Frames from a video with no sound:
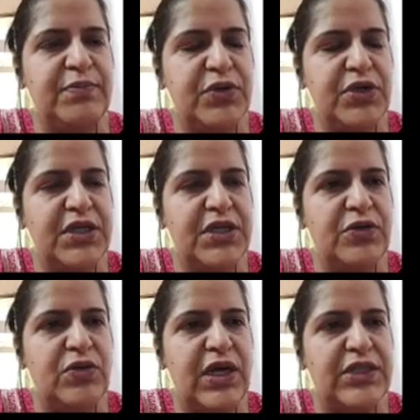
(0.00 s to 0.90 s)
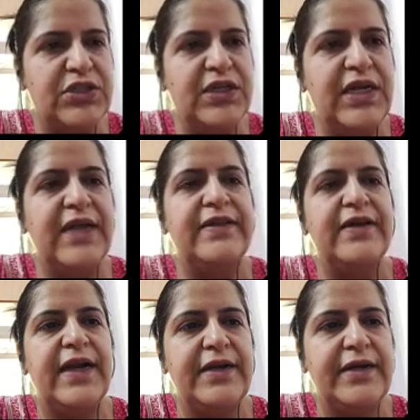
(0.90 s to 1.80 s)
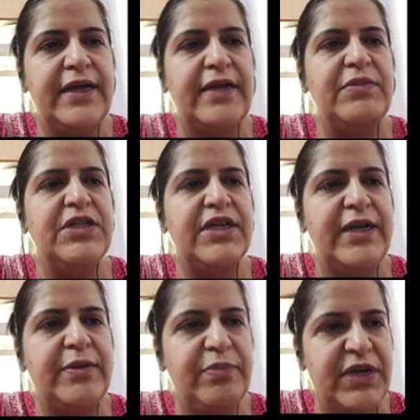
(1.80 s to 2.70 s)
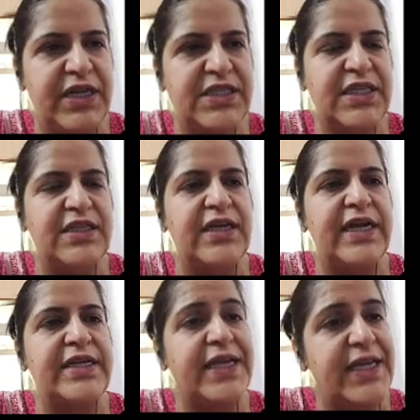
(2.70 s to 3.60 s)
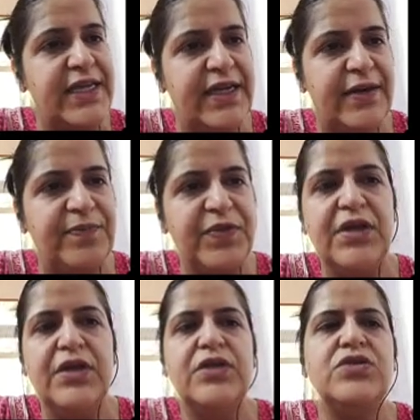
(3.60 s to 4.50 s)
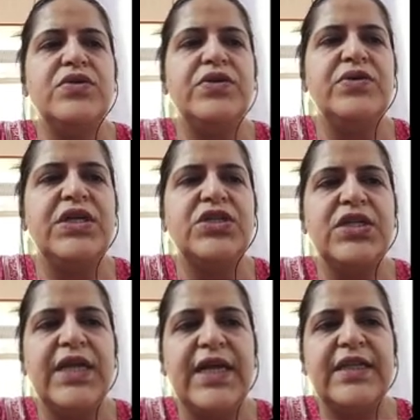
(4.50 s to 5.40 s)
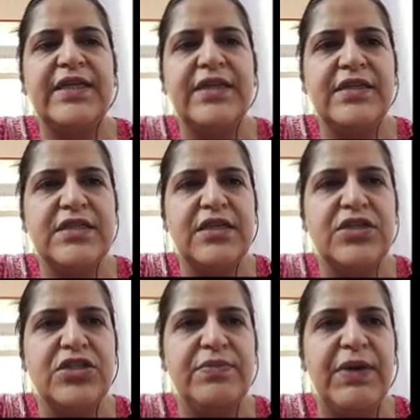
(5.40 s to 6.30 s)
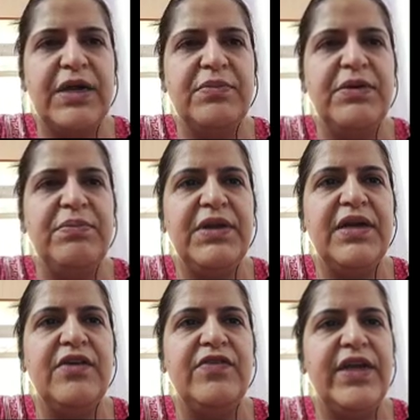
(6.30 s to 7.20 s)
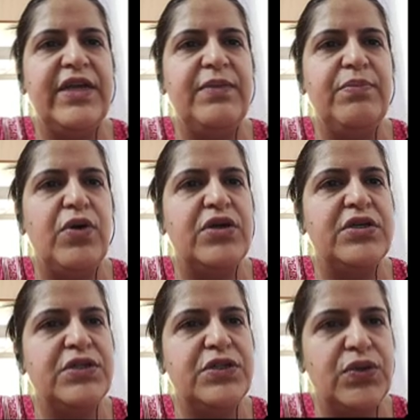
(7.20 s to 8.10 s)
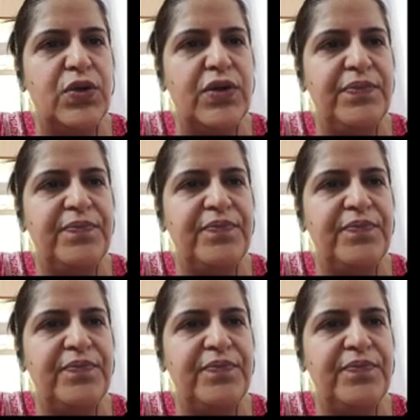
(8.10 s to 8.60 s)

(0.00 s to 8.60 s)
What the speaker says: put it into action at the right time, in the right place, and the right area. So education, health and research department play a very important role.